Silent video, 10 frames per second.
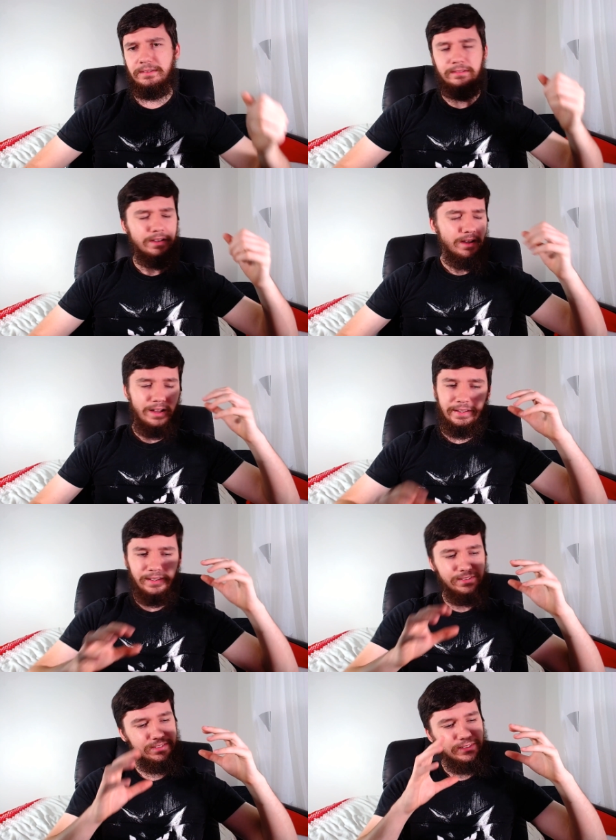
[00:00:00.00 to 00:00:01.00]
and I
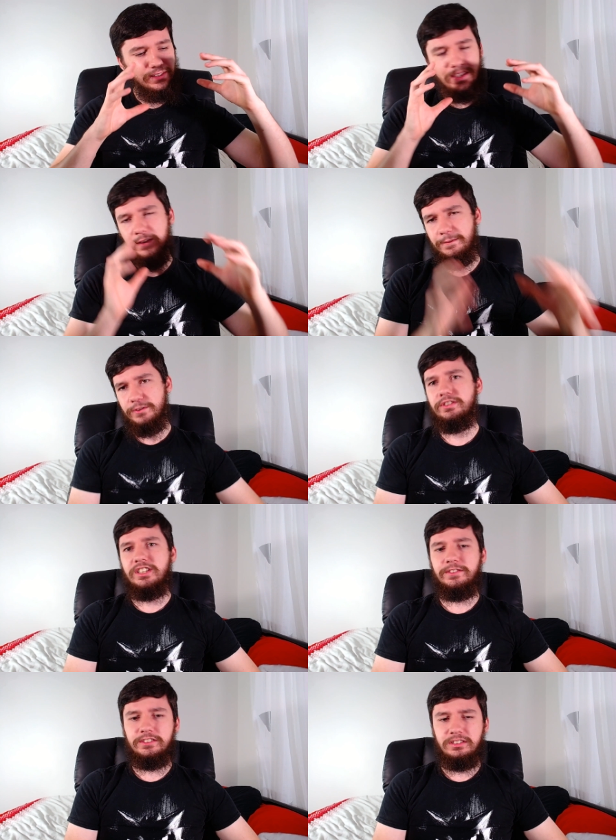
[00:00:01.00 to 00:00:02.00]
guess if you
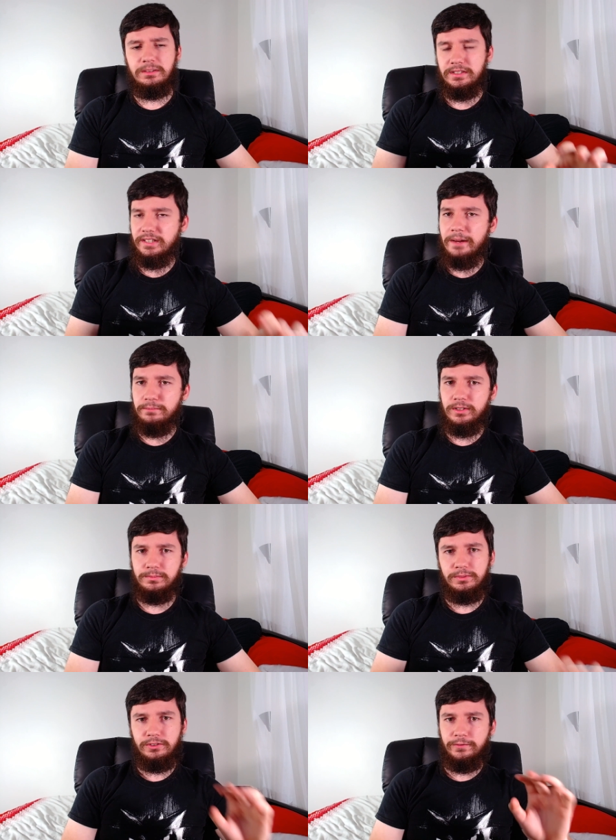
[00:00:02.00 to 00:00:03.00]
suffered some of the same
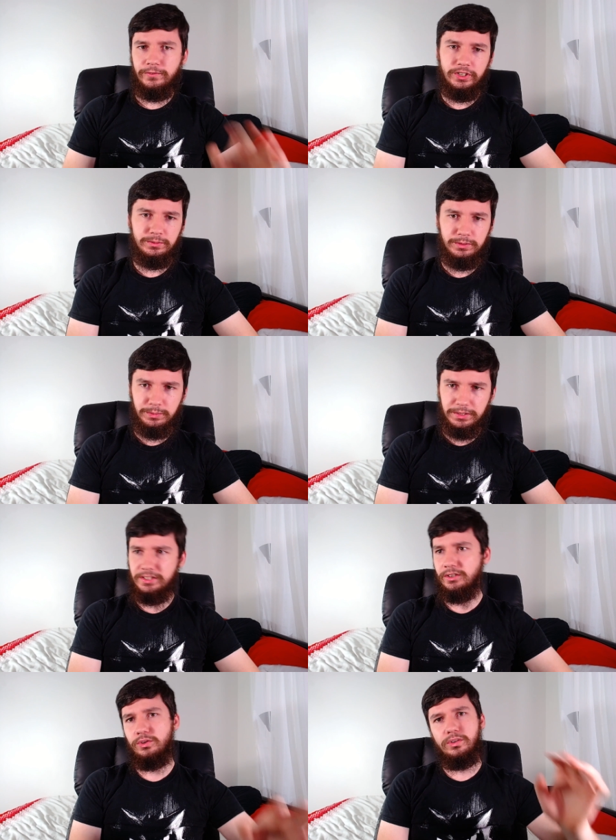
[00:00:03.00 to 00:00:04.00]
problems when you first were switching,